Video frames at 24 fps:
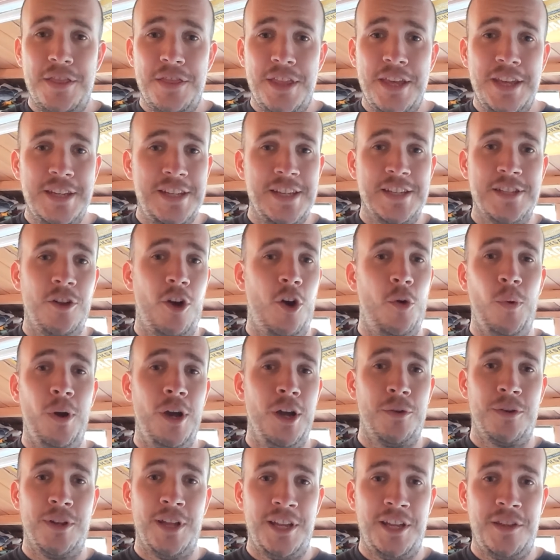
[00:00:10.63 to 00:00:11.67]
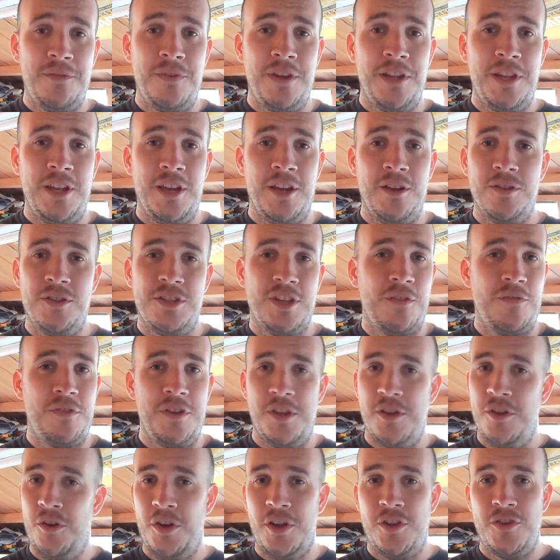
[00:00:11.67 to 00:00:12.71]
This is not a work related video, so if
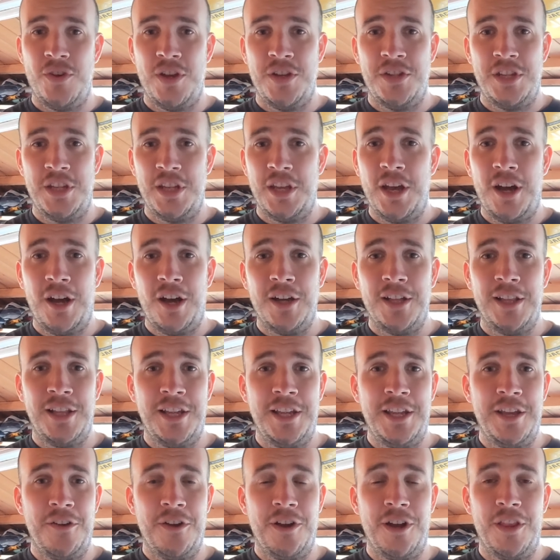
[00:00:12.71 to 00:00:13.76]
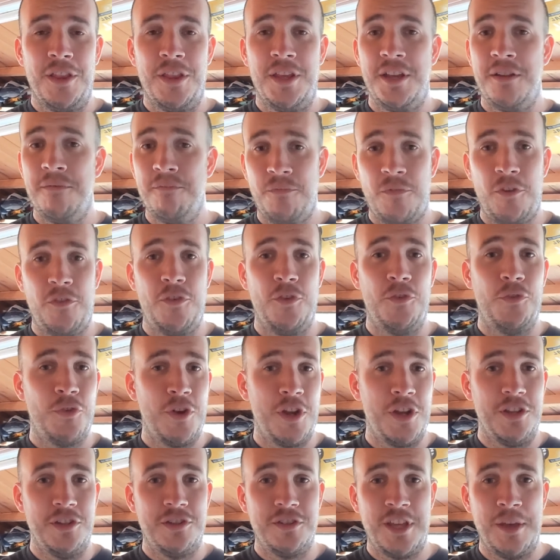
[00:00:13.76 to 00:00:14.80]
you're not interested in car cleaning or anything, feel
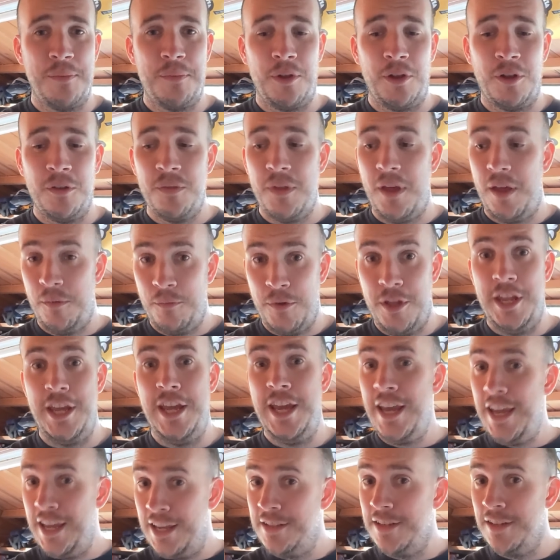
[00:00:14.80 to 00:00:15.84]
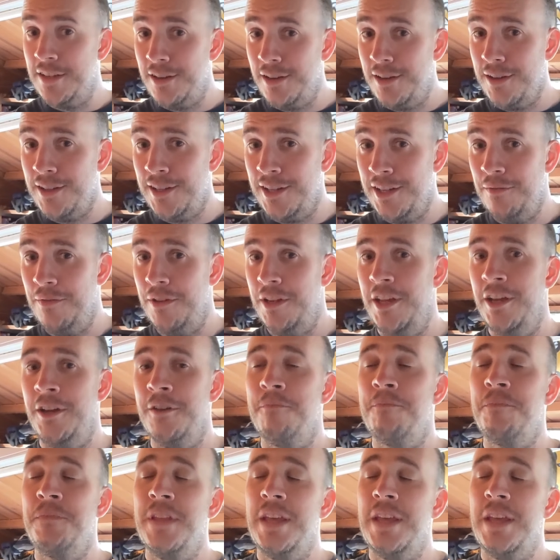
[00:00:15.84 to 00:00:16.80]
free to skip along, but it is a car cleaning video.